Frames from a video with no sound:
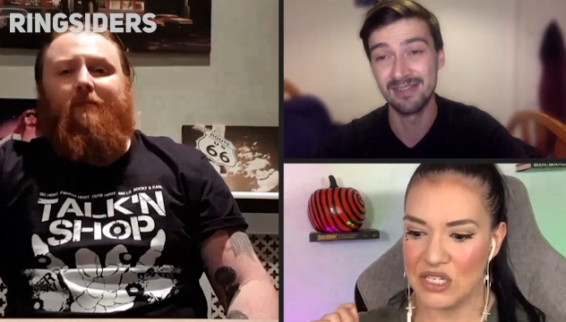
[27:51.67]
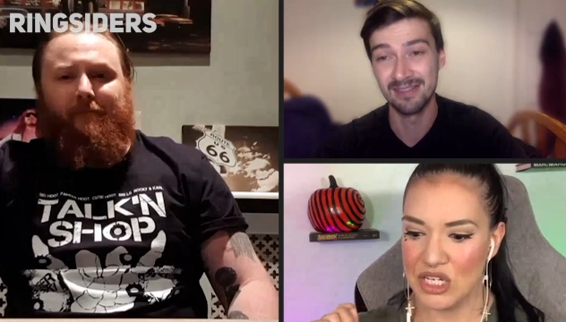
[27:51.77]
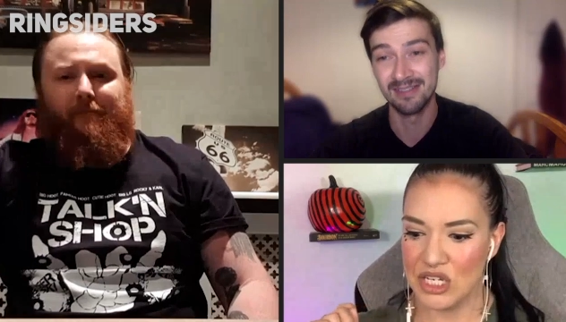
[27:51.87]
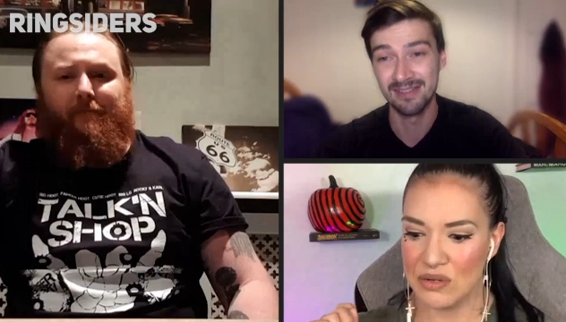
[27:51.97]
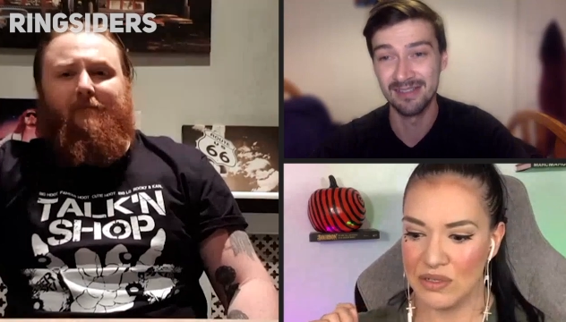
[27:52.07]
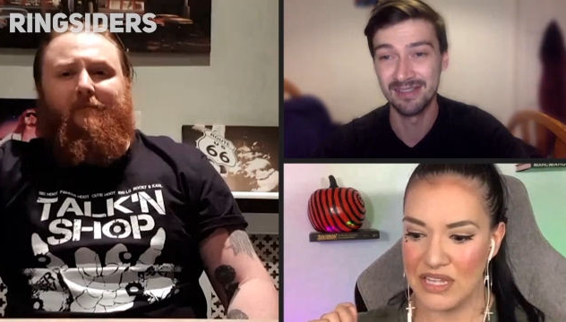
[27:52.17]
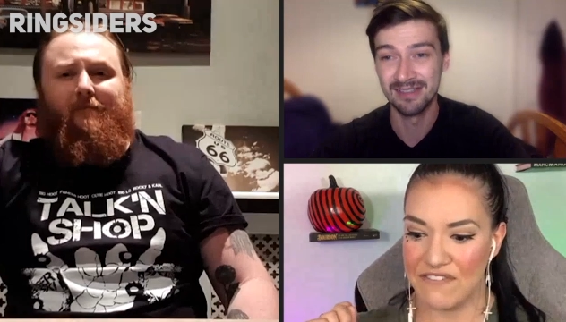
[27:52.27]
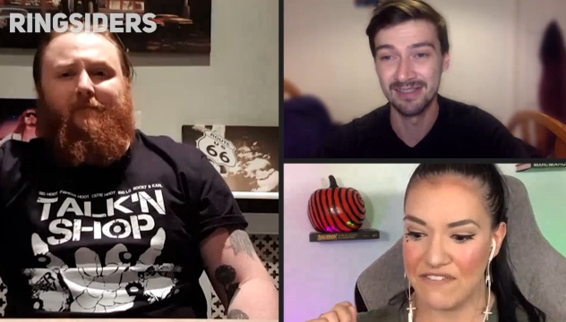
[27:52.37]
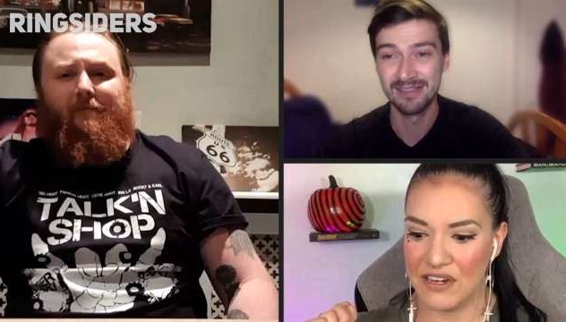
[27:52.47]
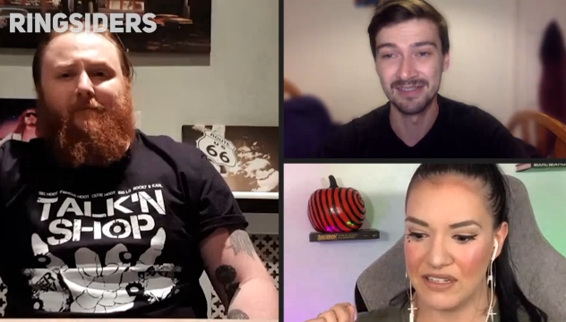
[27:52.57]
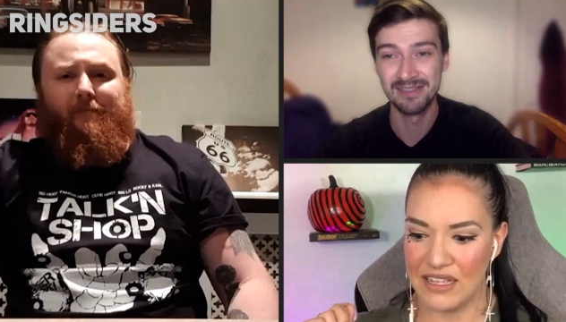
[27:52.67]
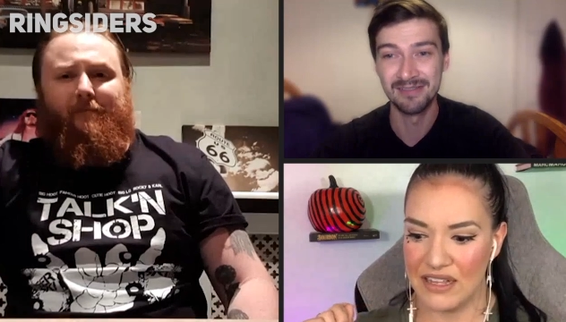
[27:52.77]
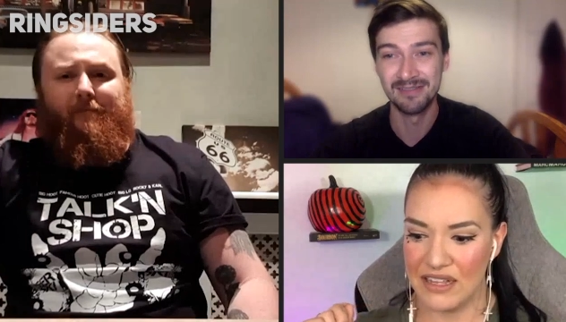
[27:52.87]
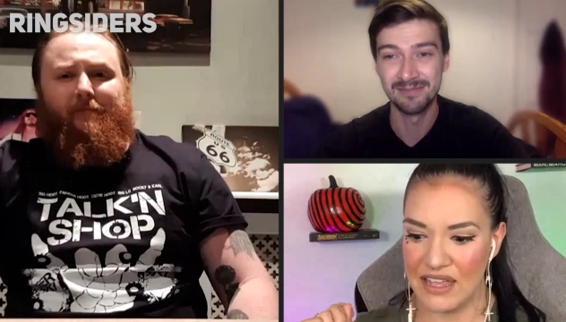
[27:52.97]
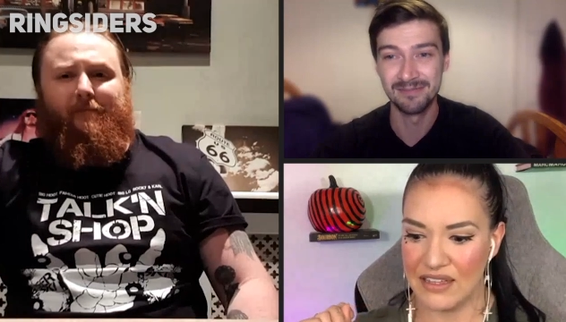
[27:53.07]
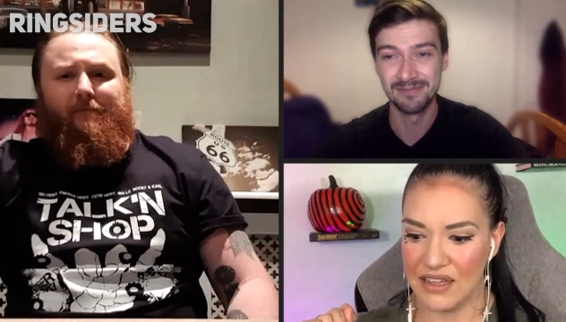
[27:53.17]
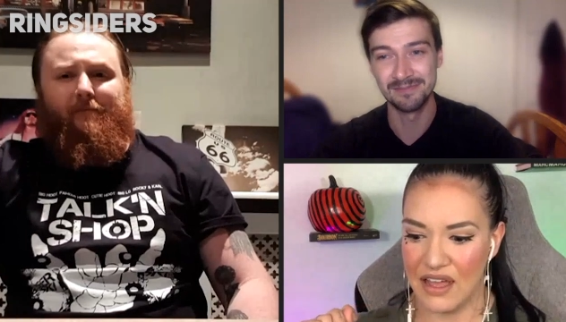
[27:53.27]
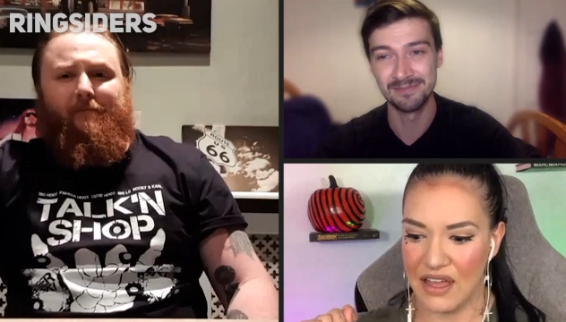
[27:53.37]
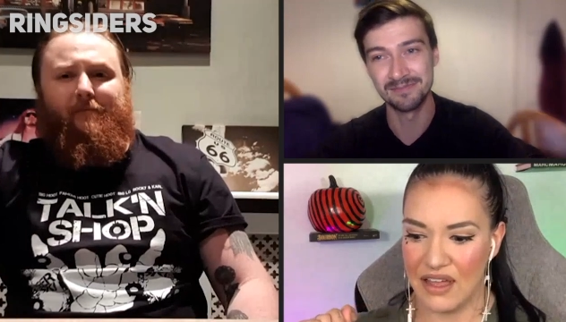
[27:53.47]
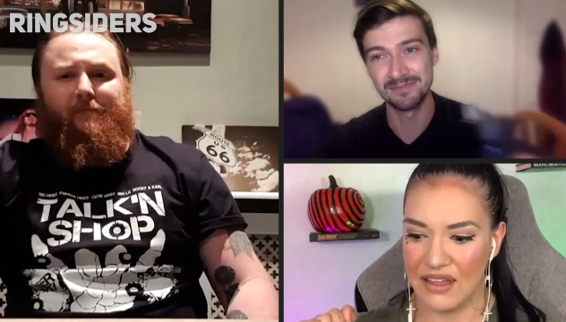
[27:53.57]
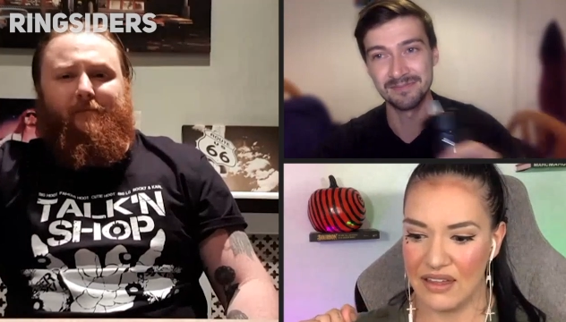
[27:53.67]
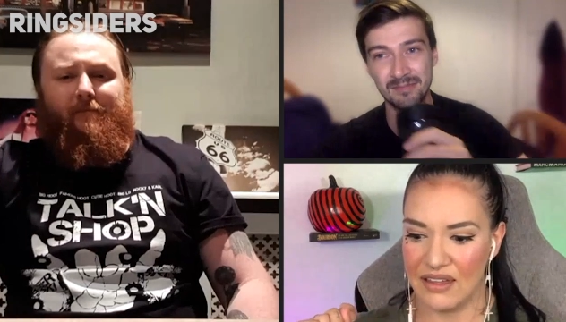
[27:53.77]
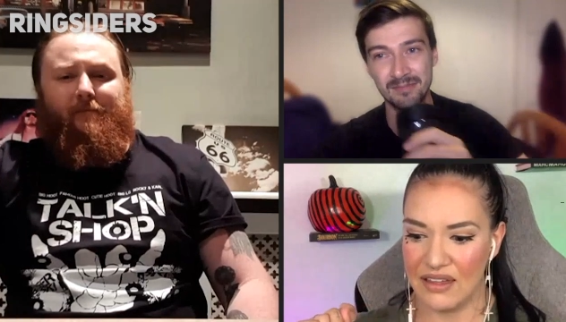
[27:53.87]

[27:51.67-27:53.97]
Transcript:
Speaker 1: yeah. um, she will definitely like uh,